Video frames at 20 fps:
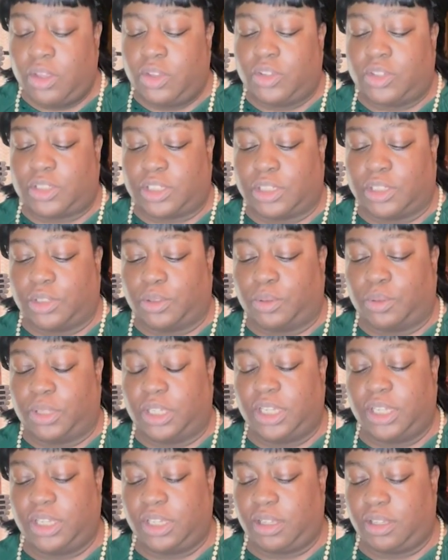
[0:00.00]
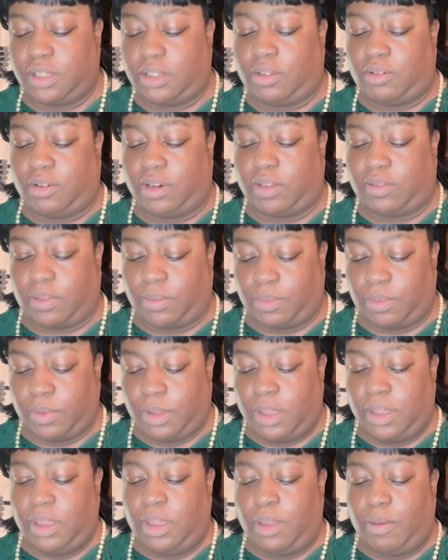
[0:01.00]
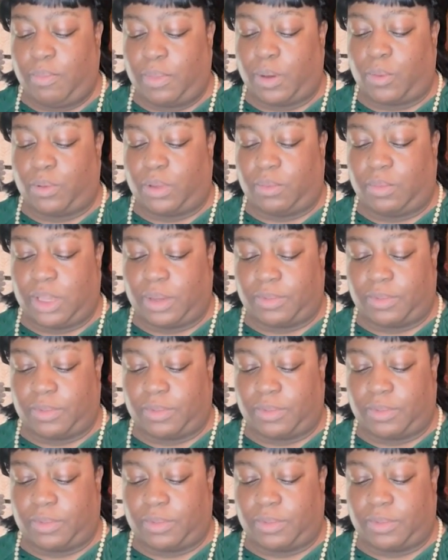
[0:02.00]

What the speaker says: So you're going to have to bear with me.